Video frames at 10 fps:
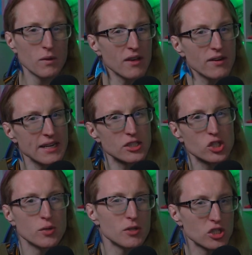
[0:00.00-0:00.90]
Without getting
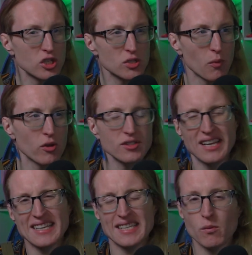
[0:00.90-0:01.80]
too much into spoilers,
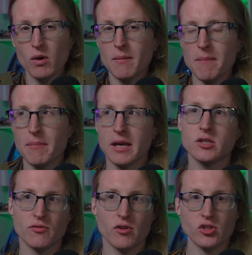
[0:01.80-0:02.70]
like I said, one of my
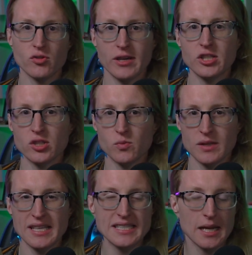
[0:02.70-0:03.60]
biggest frustrations
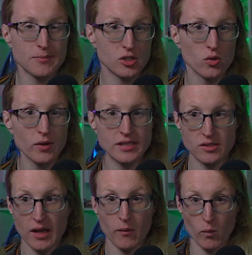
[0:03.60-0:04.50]
with these types of stories
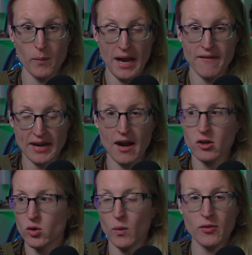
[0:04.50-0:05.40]
is like when we have a
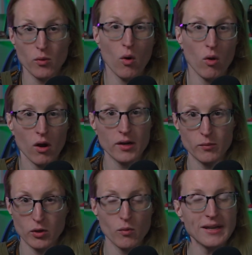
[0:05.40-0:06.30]
character who went through a whole arc
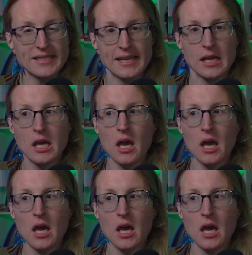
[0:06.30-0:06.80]
and regressing,